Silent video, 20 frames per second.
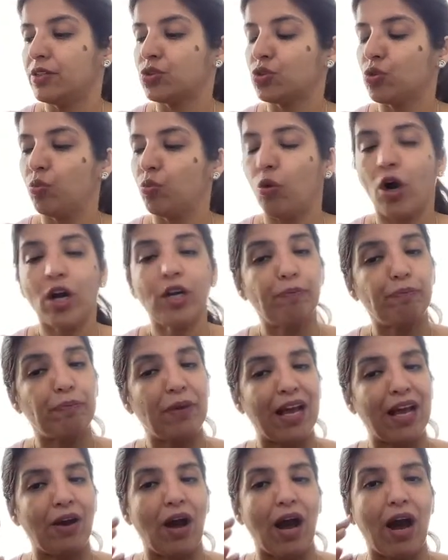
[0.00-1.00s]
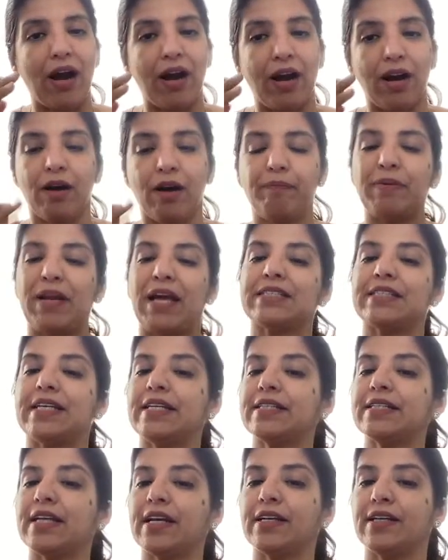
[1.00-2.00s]
So what
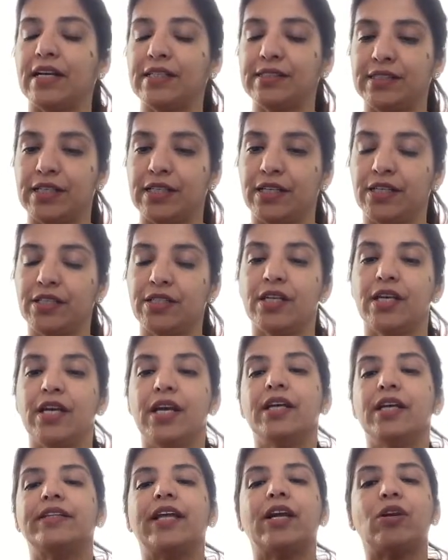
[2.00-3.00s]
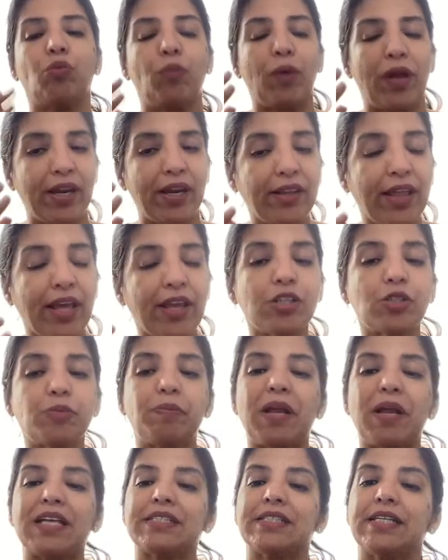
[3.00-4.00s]
placenta does it, that when there
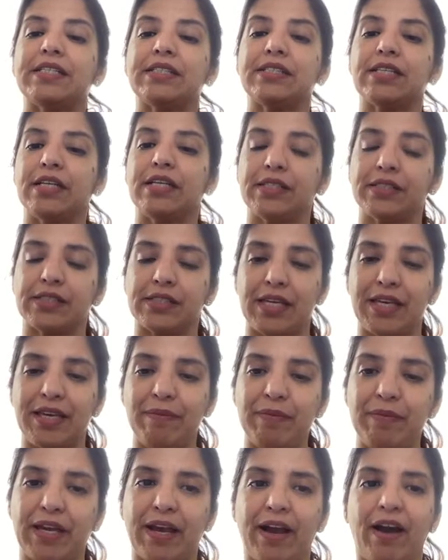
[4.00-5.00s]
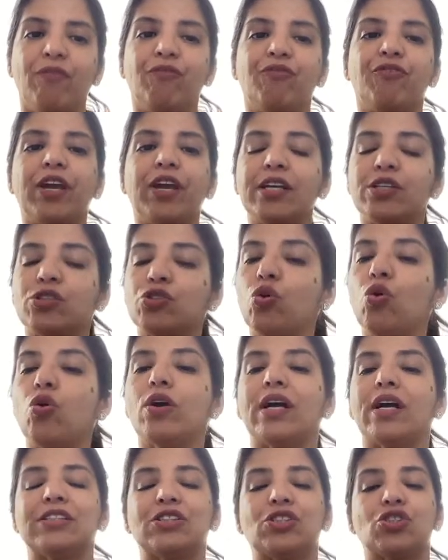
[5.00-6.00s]
is placental ischemia,
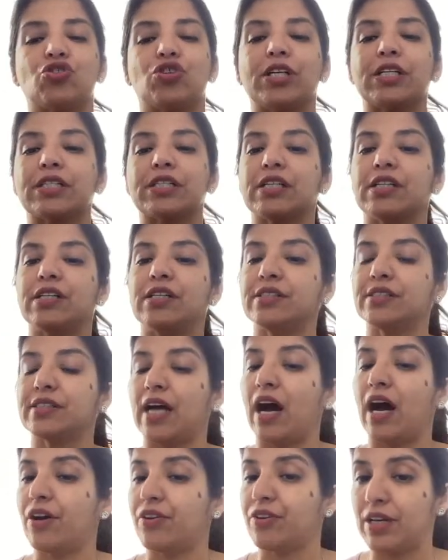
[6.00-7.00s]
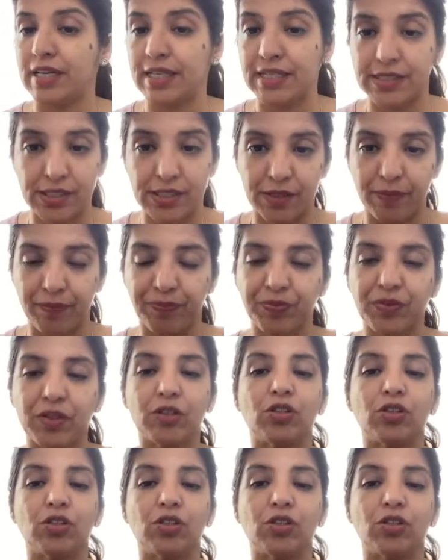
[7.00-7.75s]
vasoconstrictors are released.